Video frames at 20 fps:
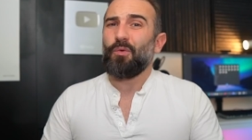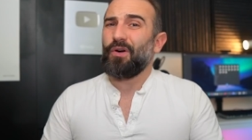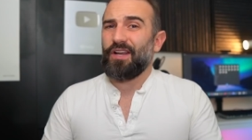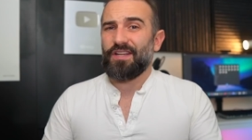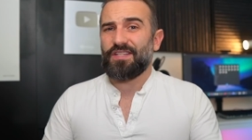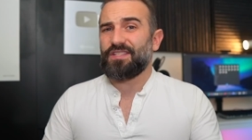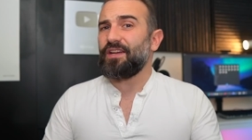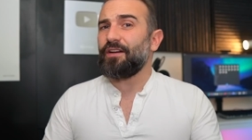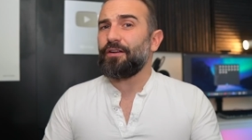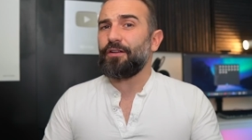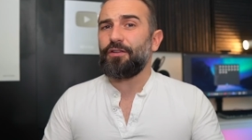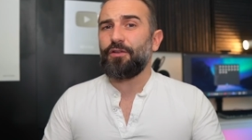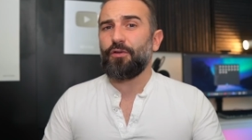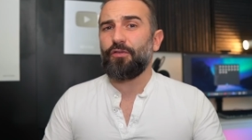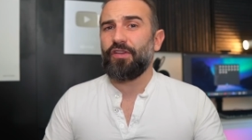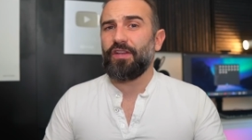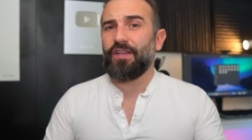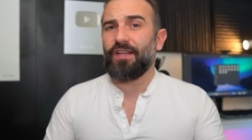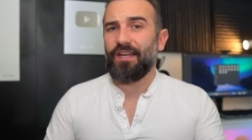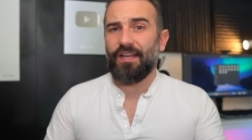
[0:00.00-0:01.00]
When I started
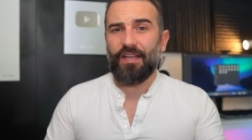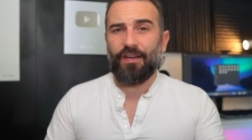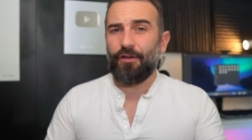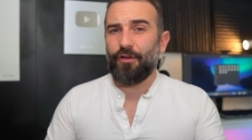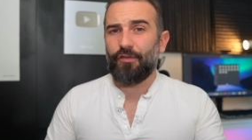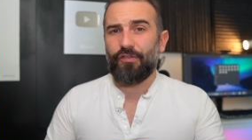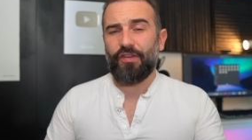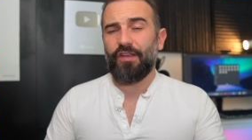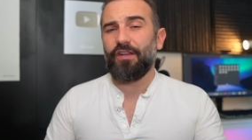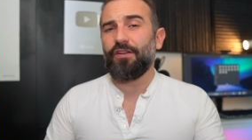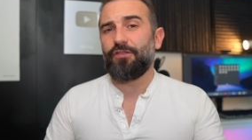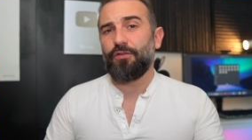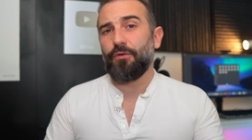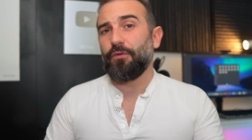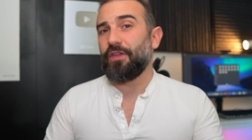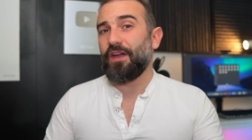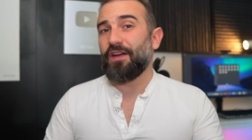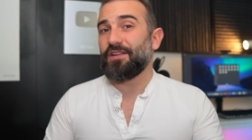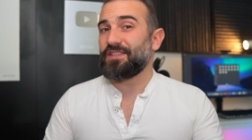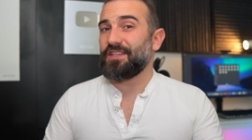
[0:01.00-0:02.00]
using Linux in
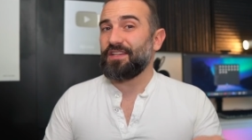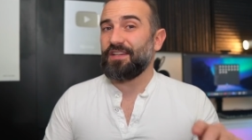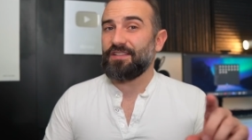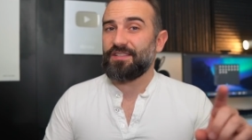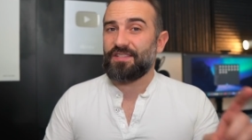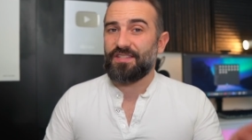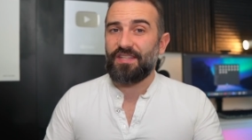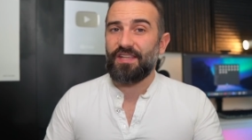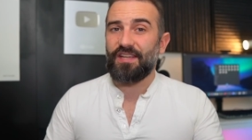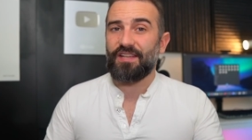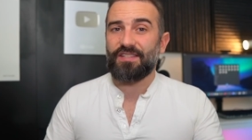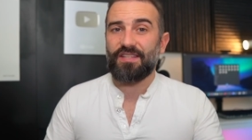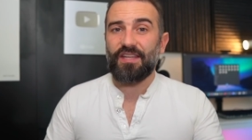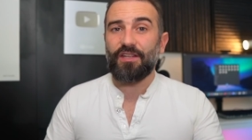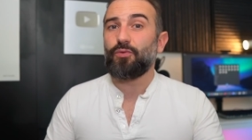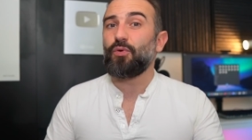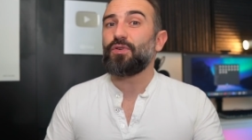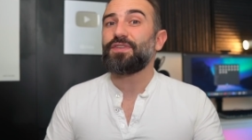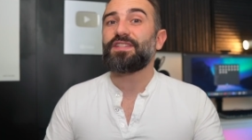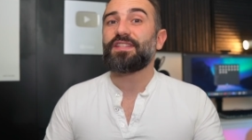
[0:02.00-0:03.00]
2006,
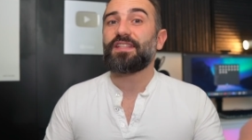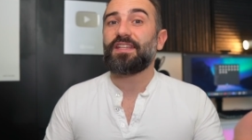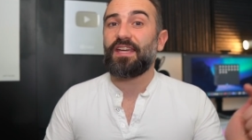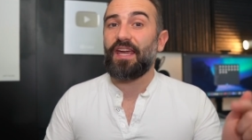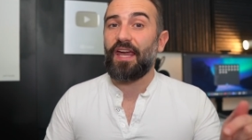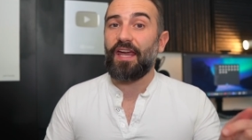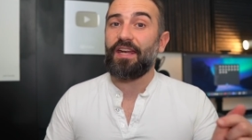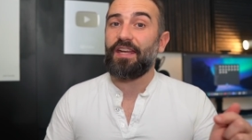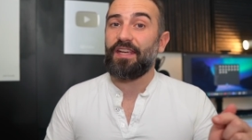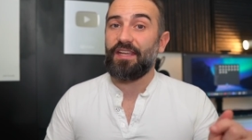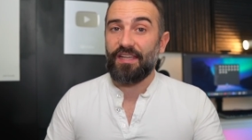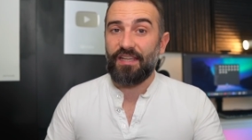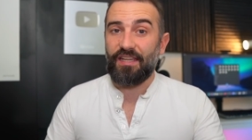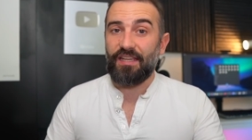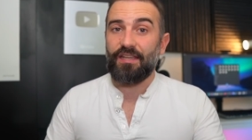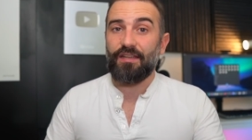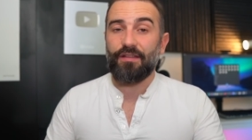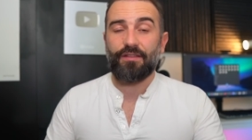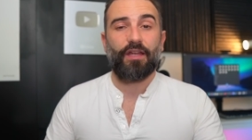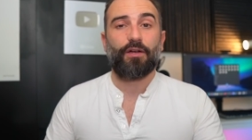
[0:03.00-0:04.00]
it was
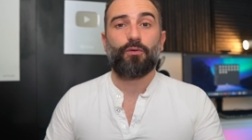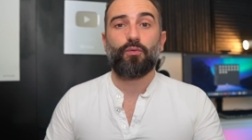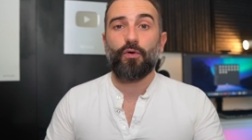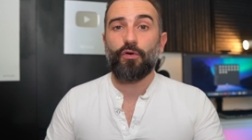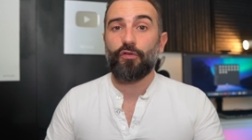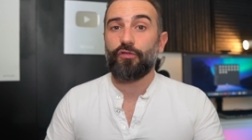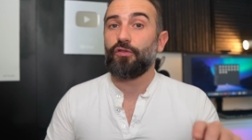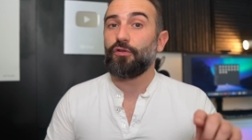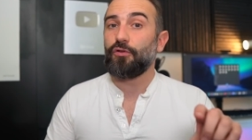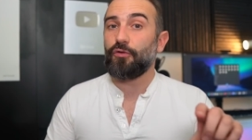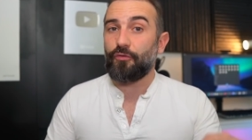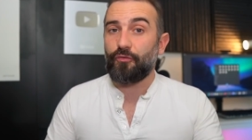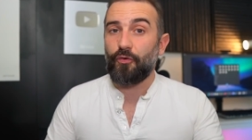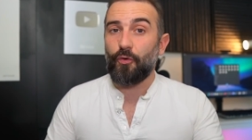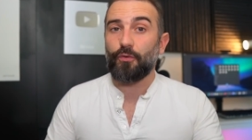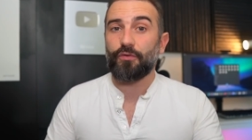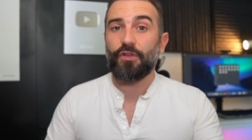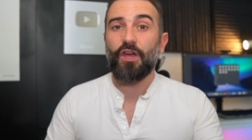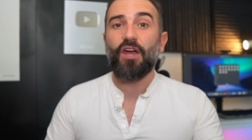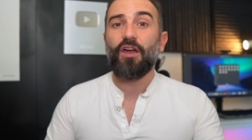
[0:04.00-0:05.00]
KDE that was the
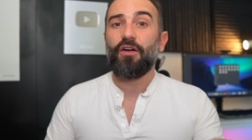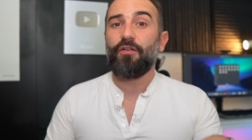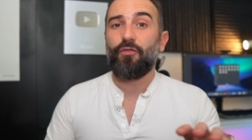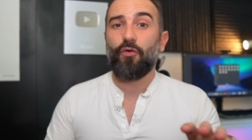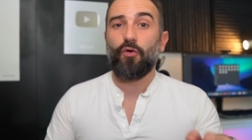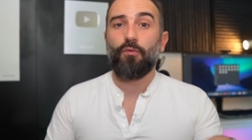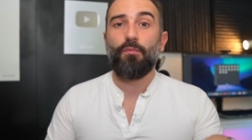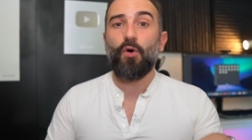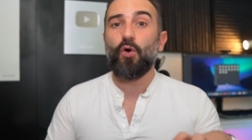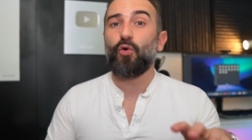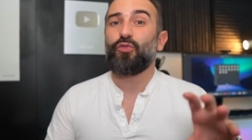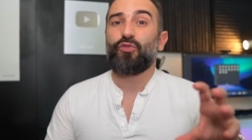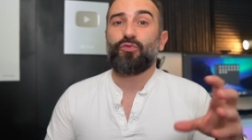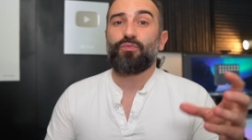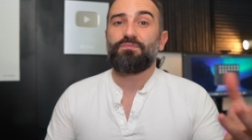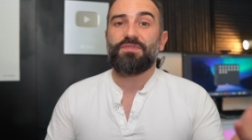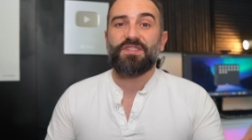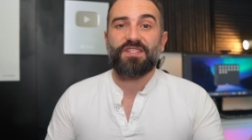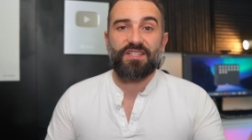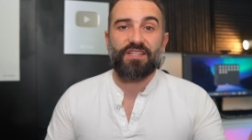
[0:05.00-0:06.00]
default for most
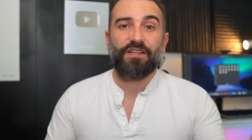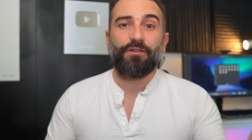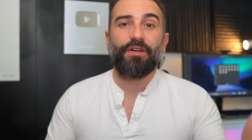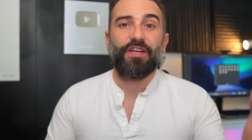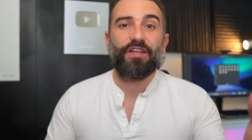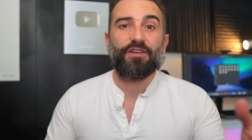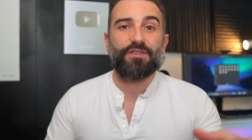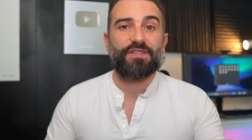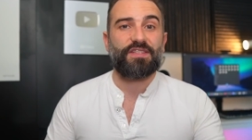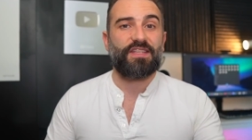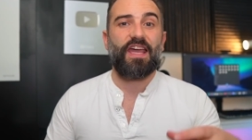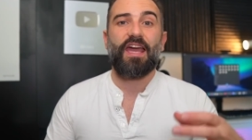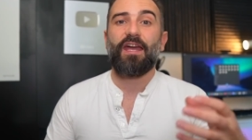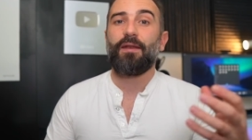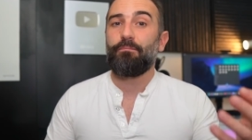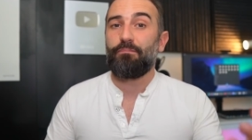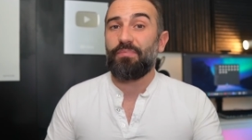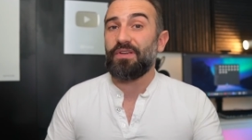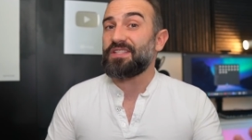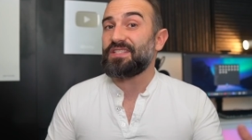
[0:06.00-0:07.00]
serious
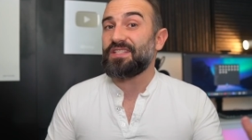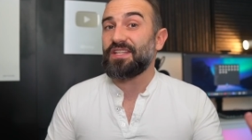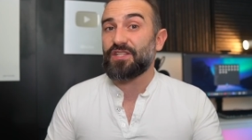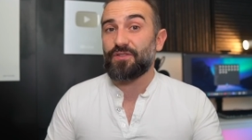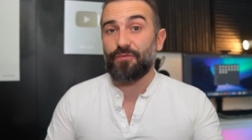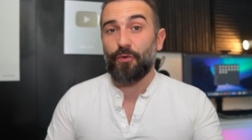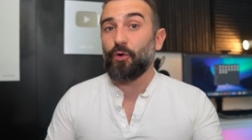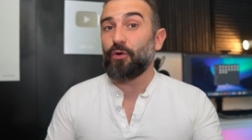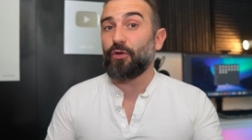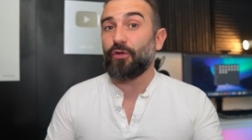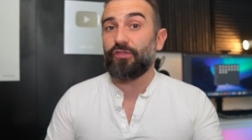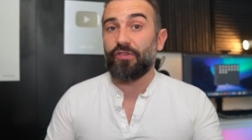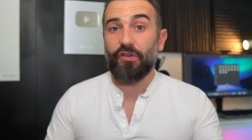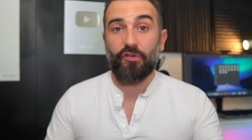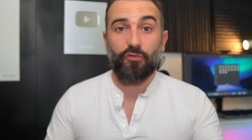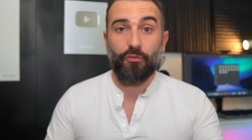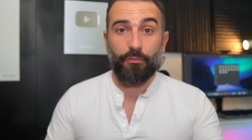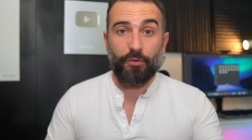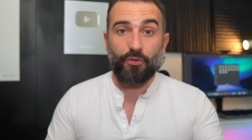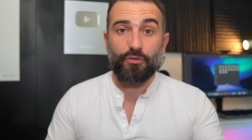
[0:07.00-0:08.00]
and business-focused
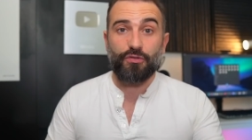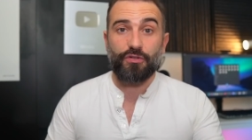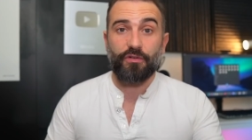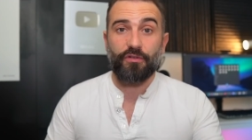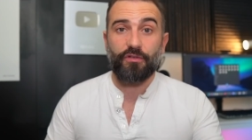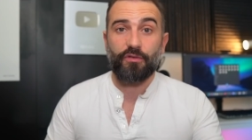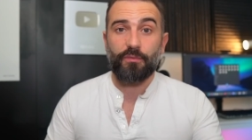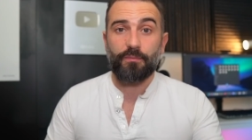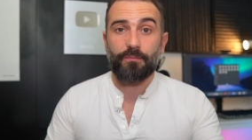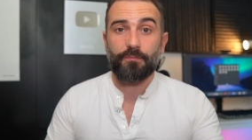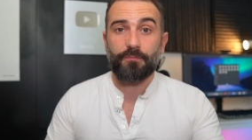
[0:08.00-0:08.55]
distributions.